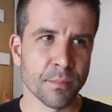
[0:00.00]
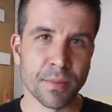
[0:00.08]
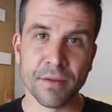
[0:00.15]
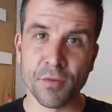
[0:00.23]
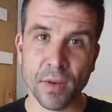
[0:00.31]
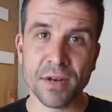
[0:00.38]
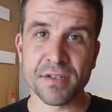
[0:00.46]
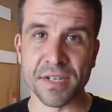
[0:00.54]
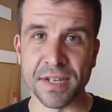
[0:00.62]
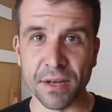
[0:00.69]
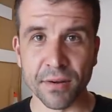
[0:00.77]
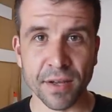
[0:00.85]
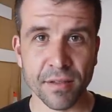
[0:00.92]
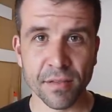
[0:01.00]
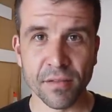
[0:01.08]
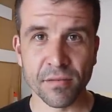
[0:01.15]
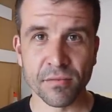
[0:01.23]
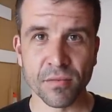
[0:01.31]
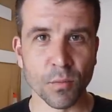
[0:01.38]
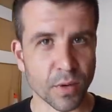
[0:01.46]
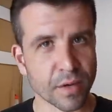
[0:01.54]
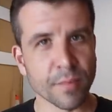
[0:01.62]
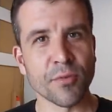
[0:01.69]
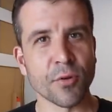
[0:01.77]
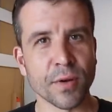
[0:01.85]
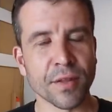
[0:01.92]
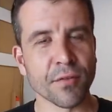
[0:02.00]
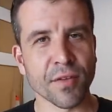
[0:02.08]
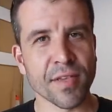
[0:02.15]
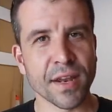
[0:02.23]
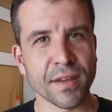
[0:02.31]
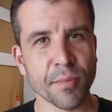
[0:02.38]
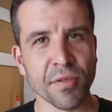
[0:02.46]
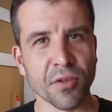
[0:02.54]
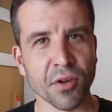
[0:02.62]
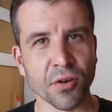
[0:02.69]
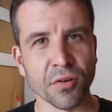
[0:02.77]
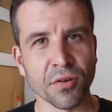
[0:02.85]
But if you are into nail guns, welcome to another exciting episode.